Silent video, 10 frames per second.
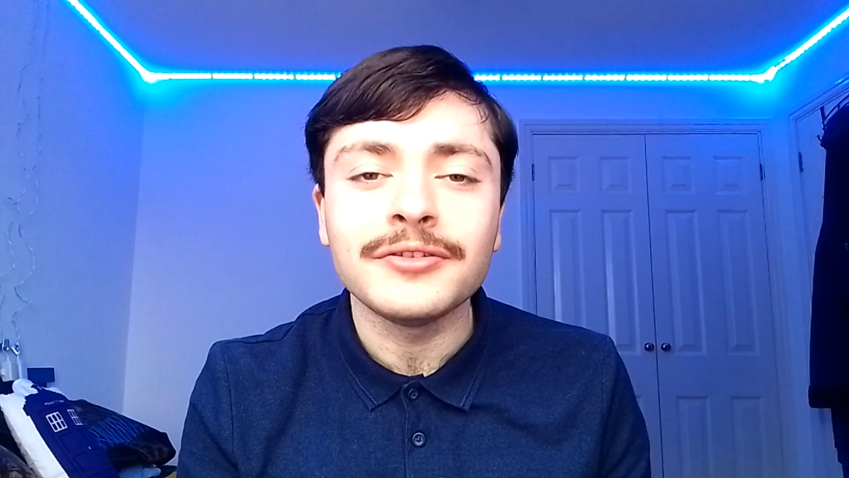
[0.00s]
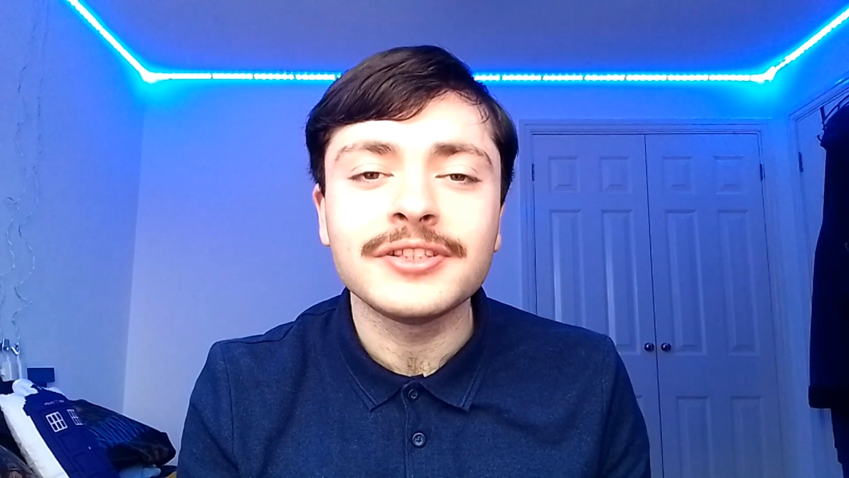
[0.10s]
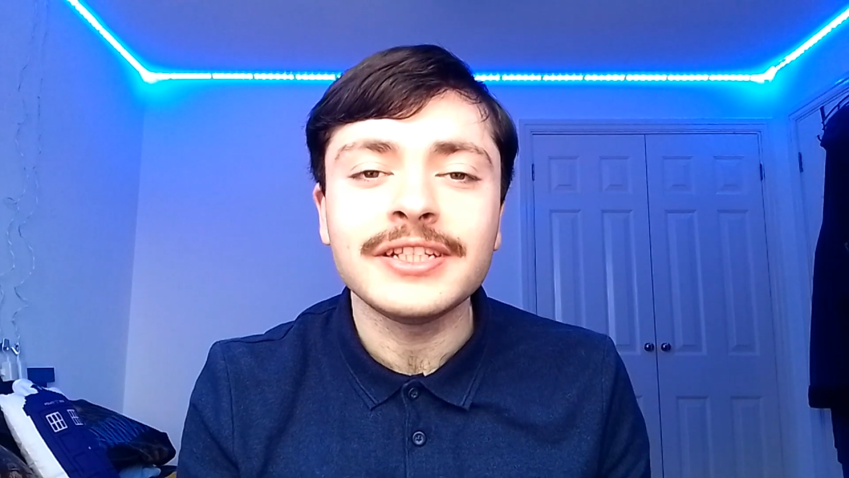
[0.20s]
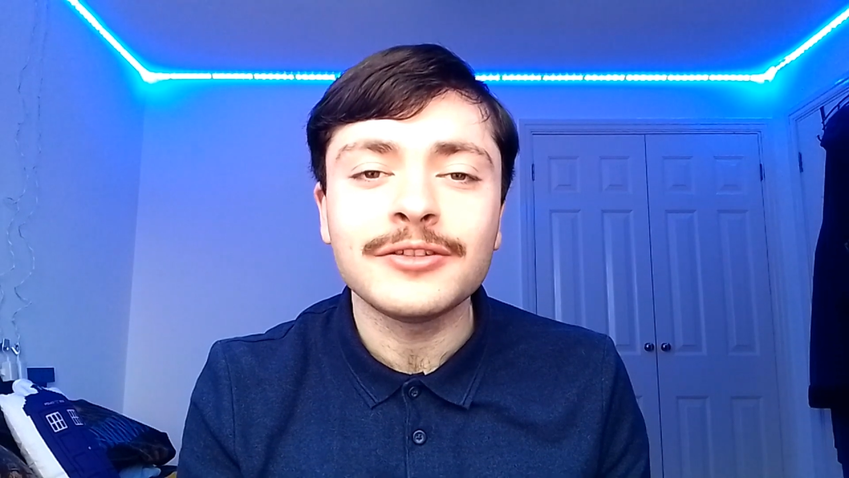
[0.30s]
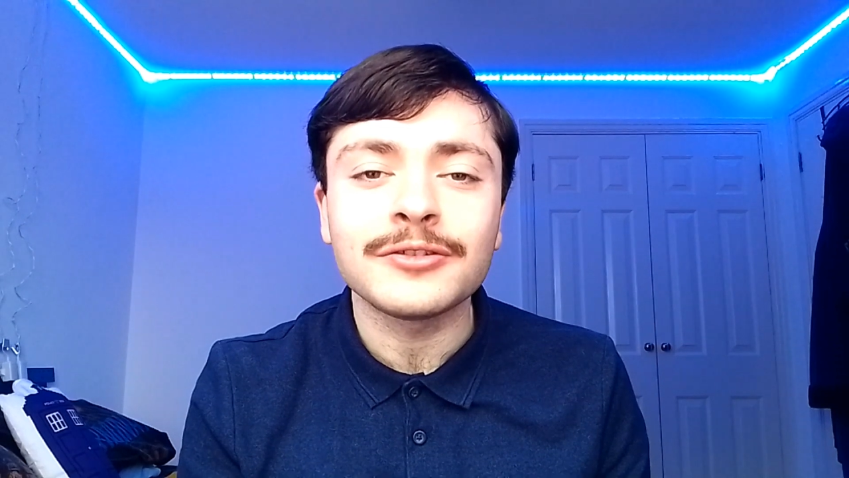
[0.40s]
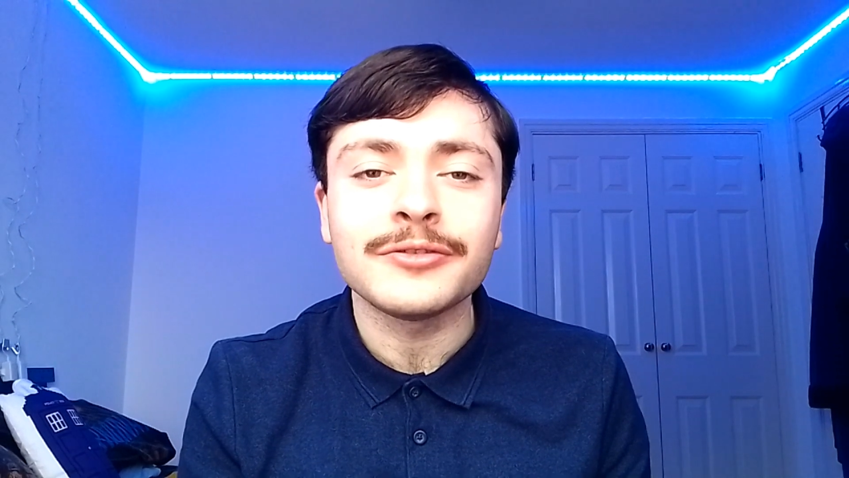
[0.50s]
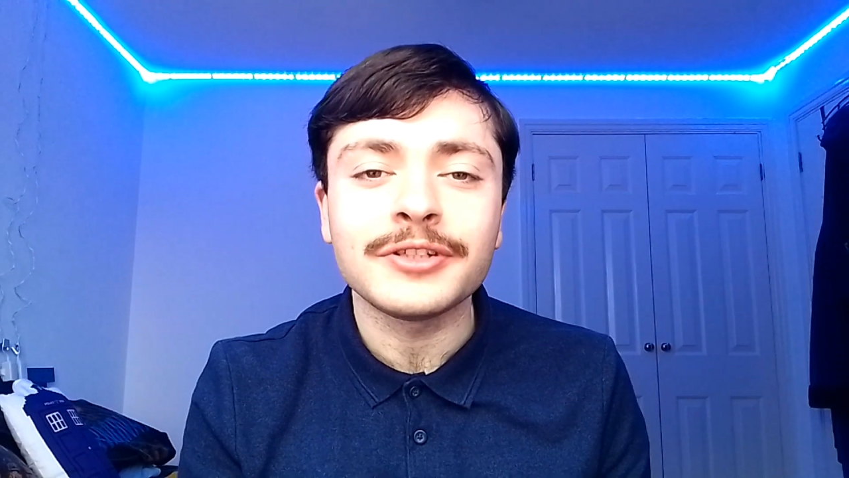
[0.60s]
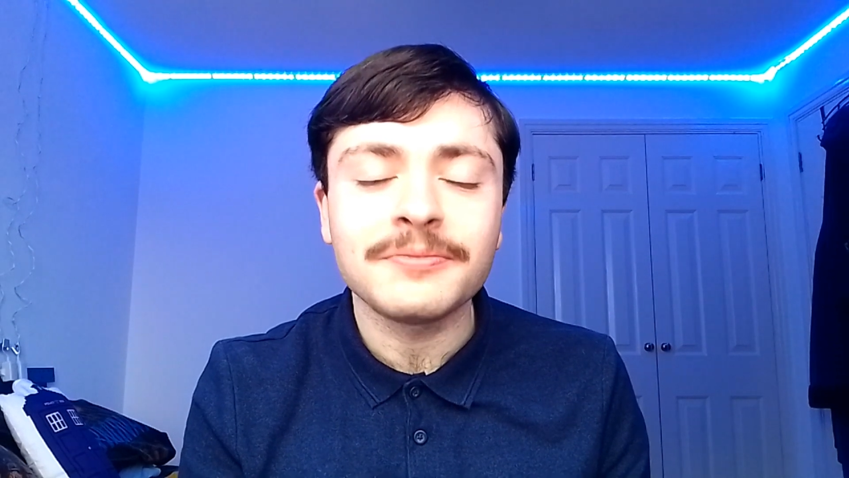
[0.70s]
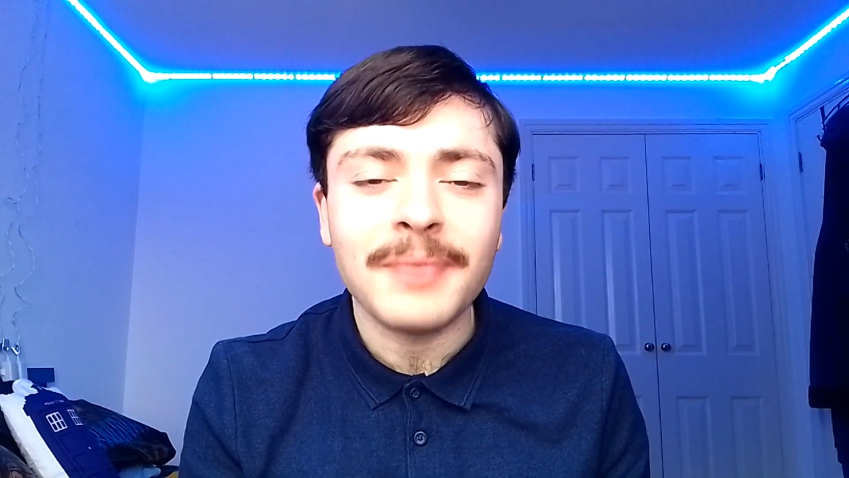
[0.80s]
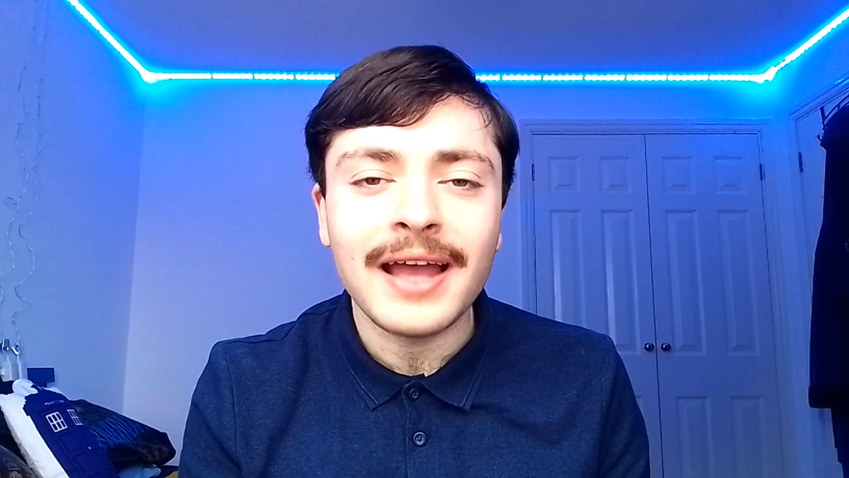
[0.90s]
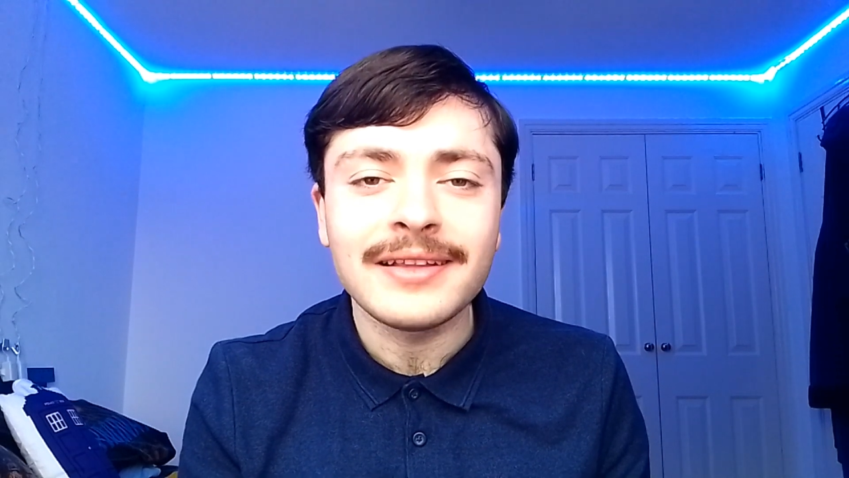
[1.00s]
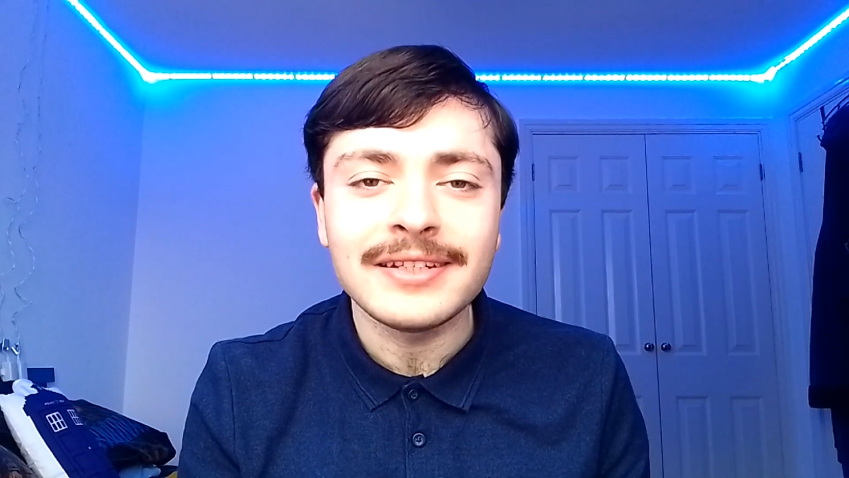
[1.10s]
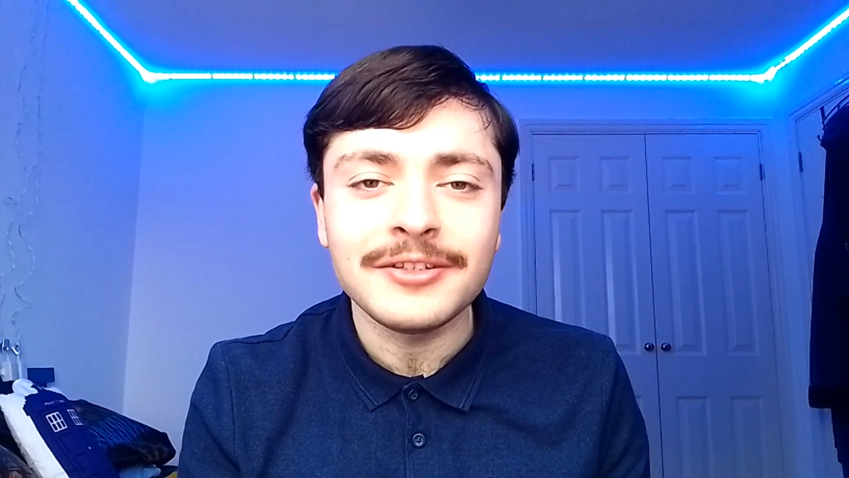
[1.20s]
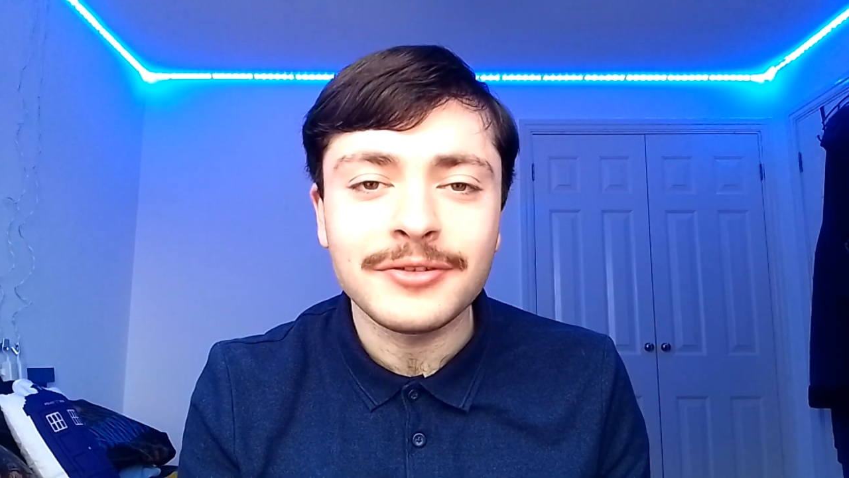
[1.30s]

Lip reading: could see Doctor expanding.